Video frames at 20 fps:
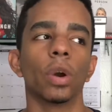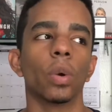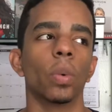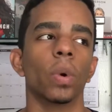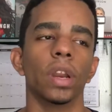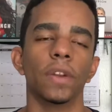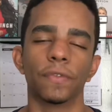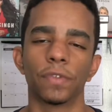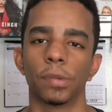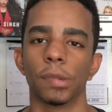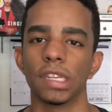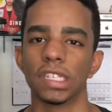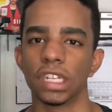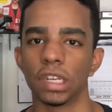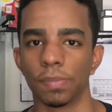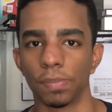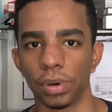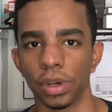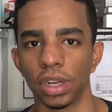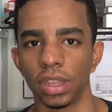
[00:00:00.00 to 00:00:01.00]
know what
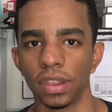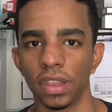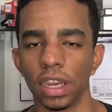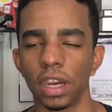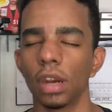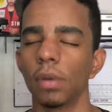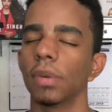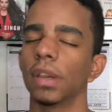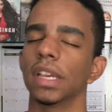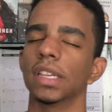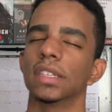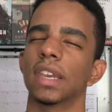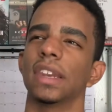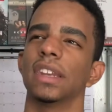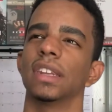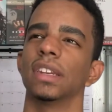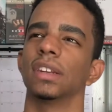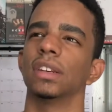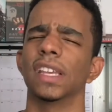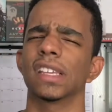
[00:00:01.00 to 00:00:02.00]
information to put in there because I
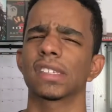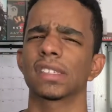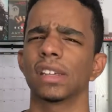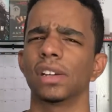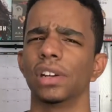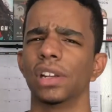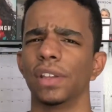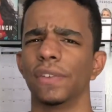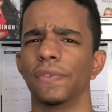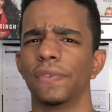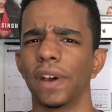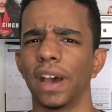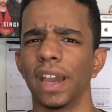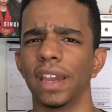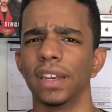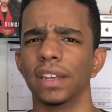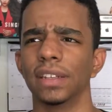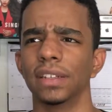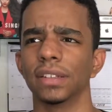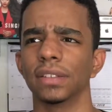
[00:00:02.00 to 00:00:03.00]
didn't necessarily
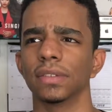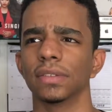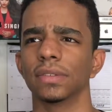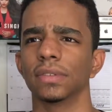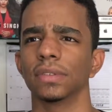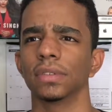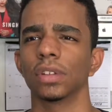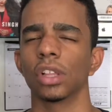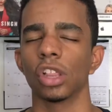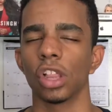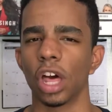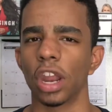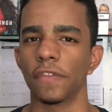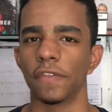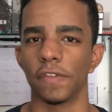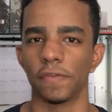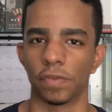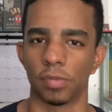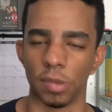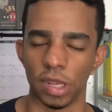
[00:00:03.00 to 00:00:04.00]
find a lot of
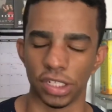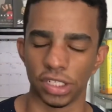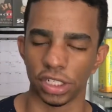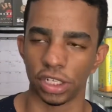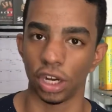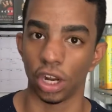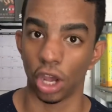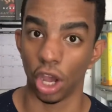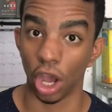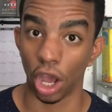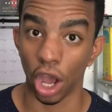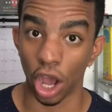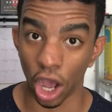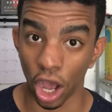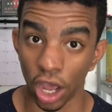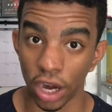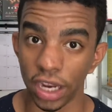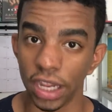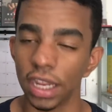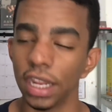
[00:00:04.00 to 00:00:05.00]
information
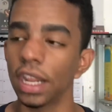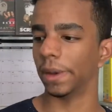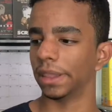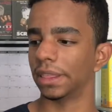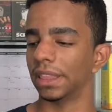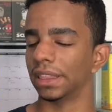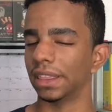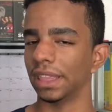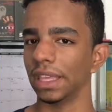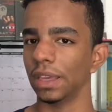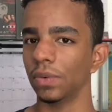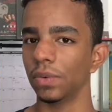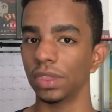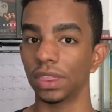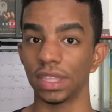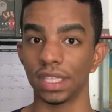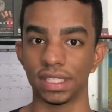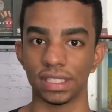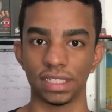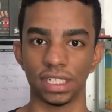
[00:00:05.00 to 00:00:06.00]
on it. But the thing with
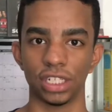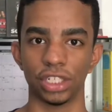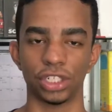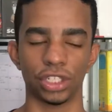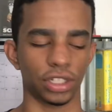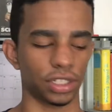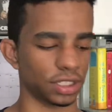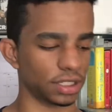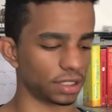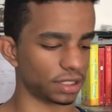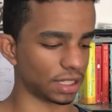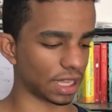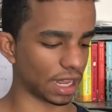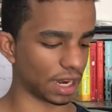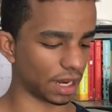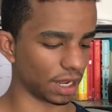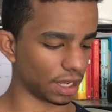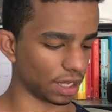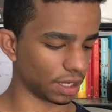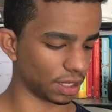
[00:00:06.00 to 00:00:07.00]
this teacher is
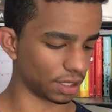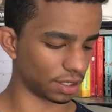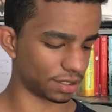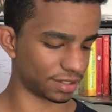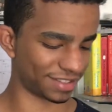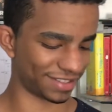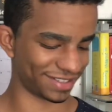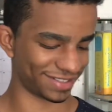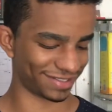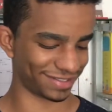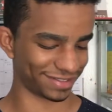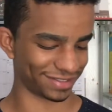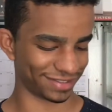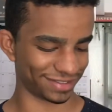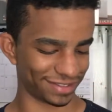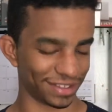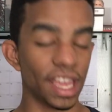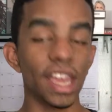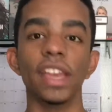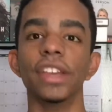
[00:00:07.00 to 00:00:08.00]
that
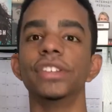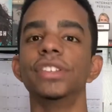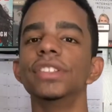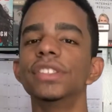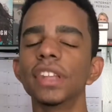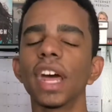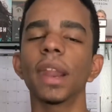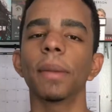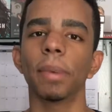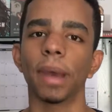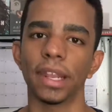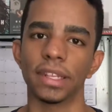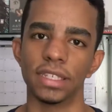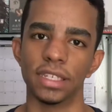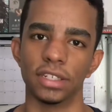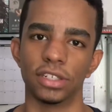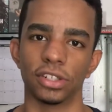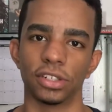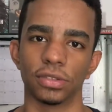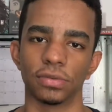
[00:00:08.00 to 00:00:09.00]
she's not a bad
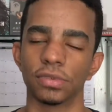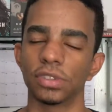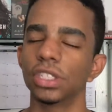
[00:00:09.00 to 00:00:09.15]
teacher.